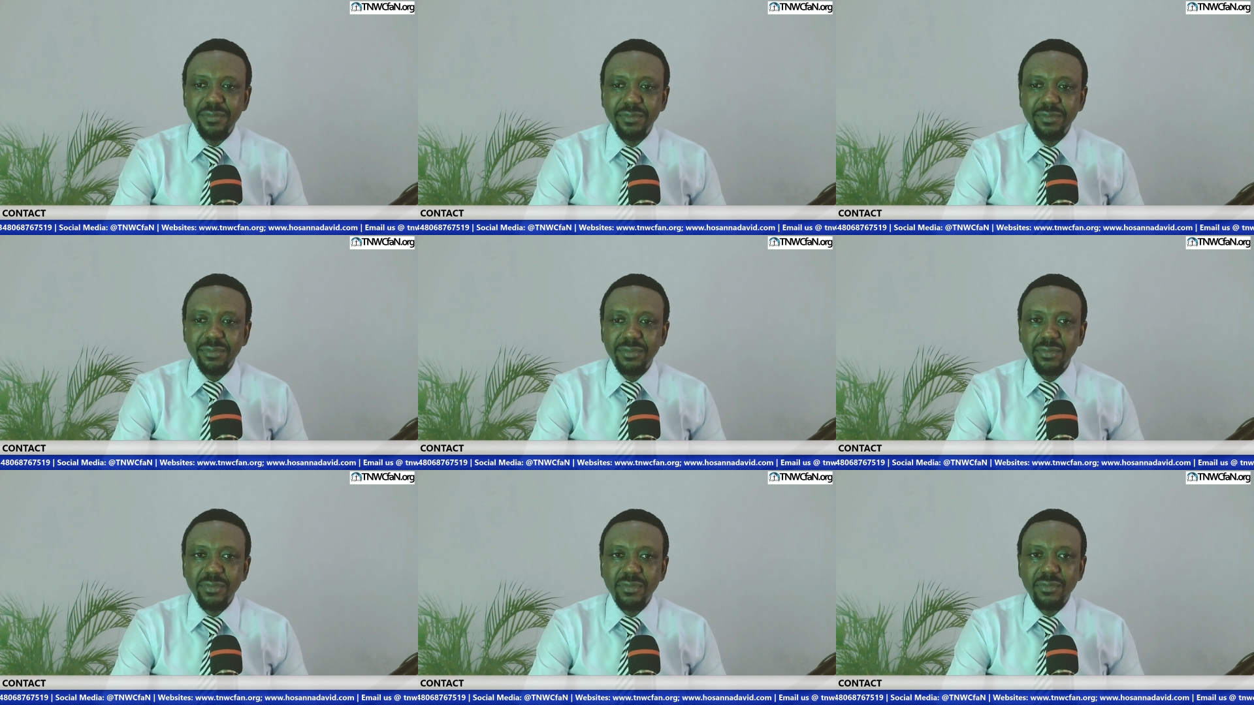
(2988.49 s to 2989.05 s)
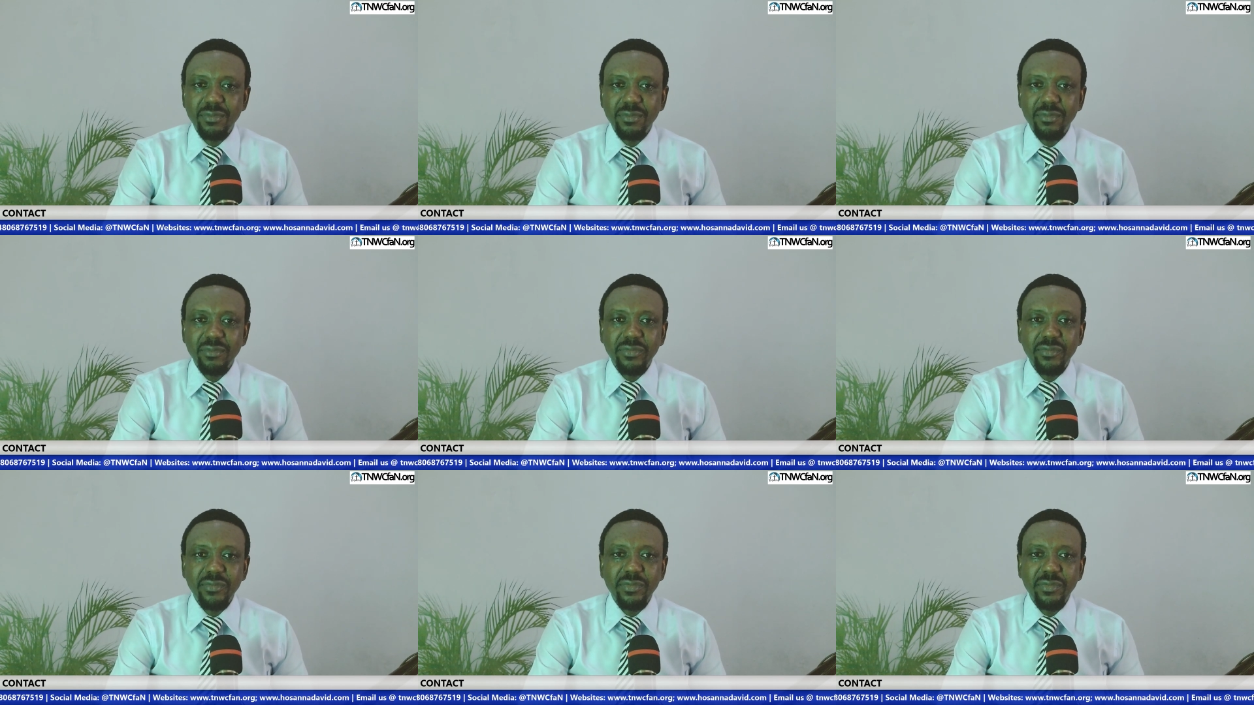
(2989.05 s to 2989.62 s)

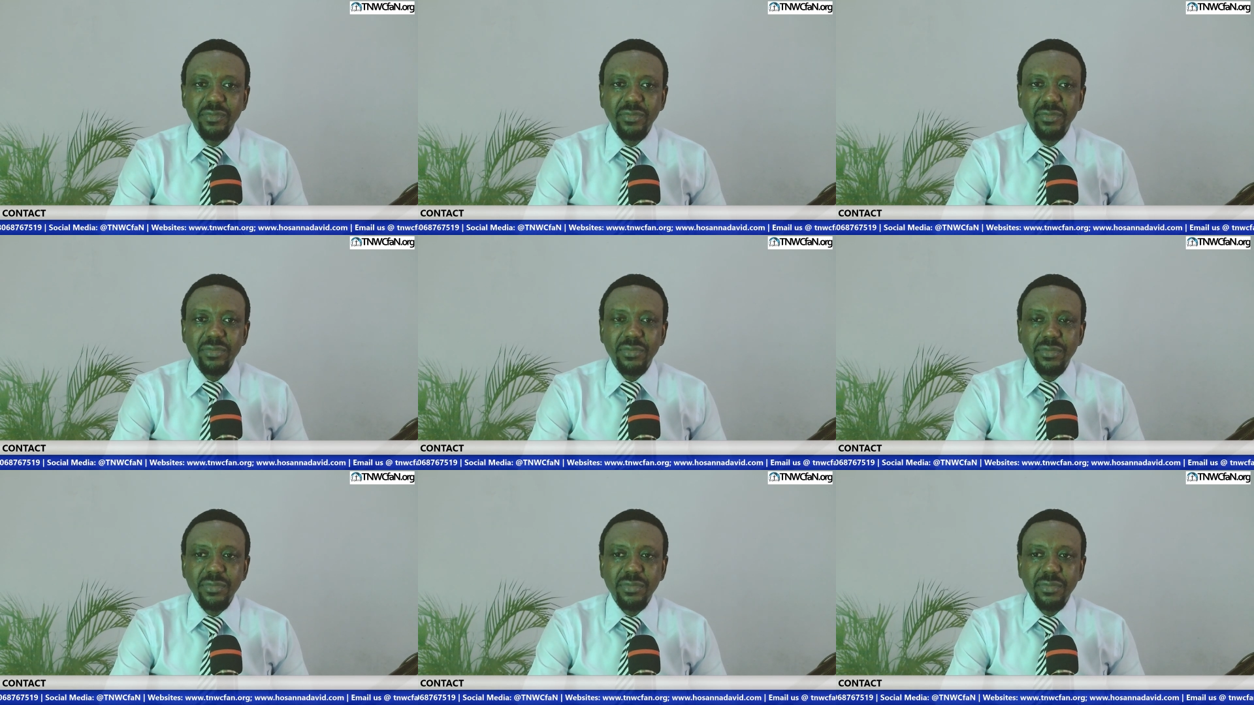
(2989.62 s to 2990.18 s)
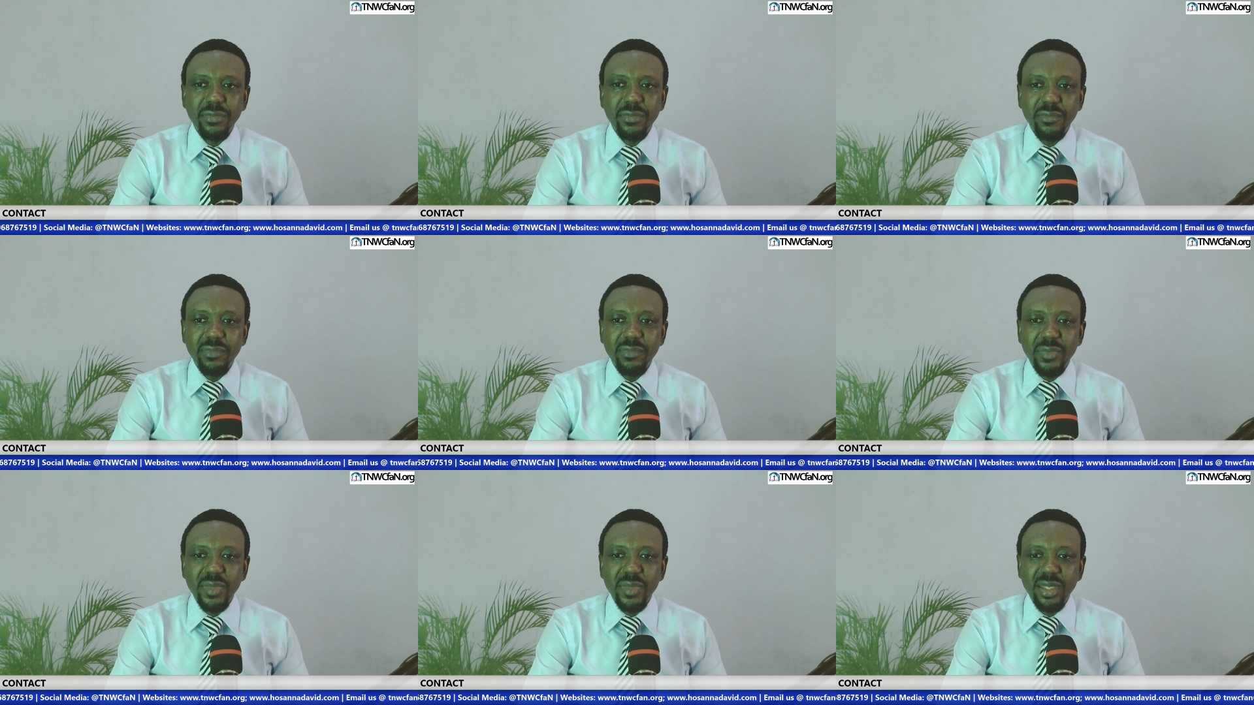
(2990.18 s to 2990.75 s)

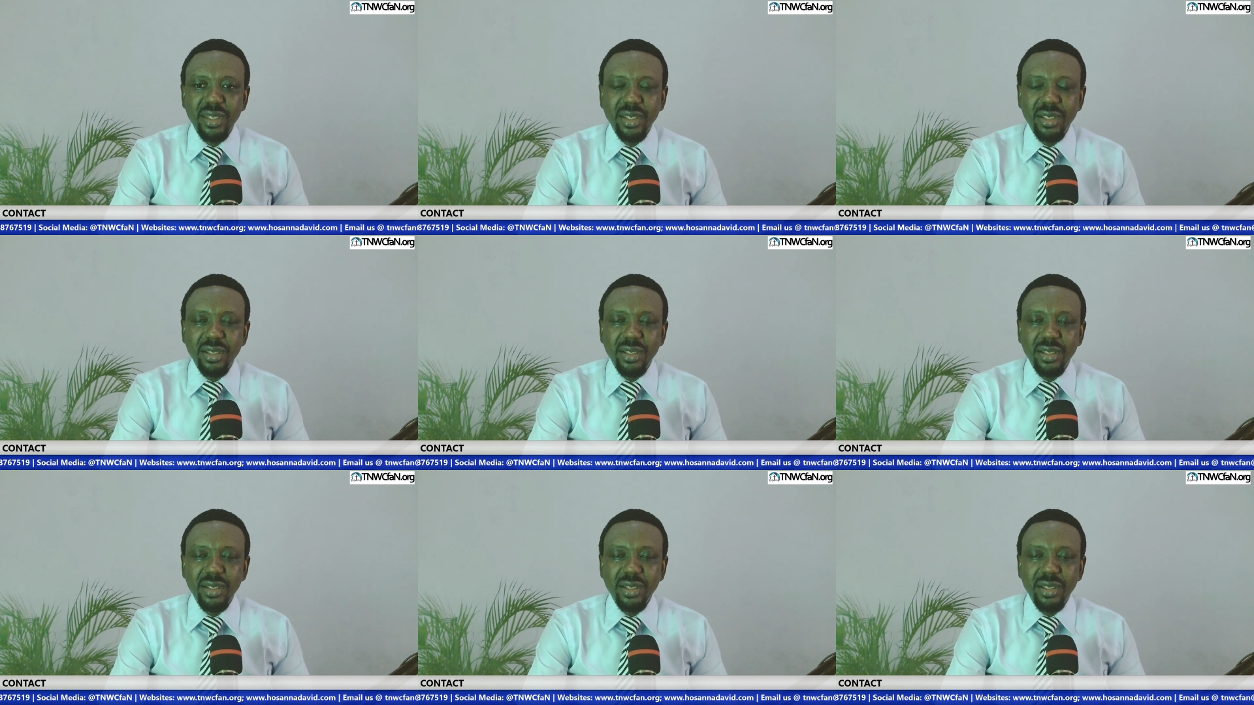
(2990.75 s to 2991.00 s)
(no one is talking)